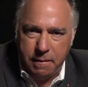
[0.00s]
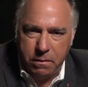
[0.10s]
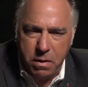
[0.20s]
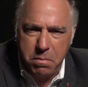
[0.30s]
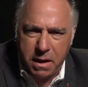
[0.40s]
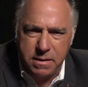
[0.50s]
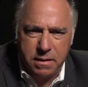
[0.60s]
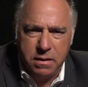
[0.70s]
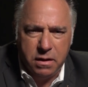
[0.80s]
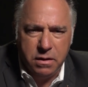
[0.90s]
We
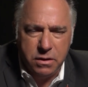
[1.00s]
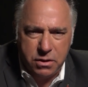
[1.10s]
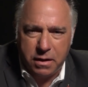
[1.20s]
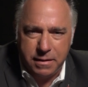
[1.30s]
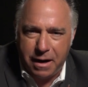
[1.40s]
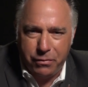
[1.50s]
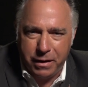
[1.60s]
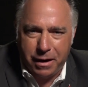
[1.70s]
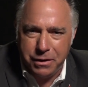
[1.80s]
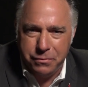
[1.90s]
mustn't shut down the
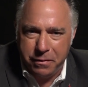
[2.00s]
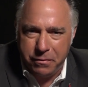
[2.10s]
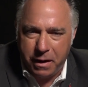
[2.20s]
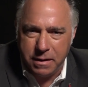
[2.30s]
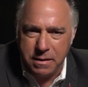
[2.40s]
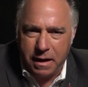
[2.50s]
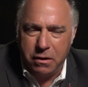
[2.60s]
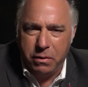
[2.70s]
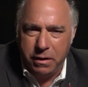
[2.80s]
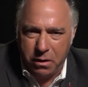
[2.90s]
country, friends. And how
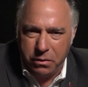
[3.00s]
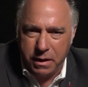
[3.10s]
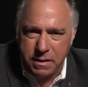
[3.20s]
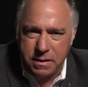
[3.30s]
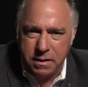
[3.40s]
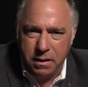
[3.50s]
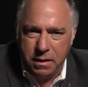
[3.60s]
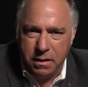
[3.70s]
do I know this?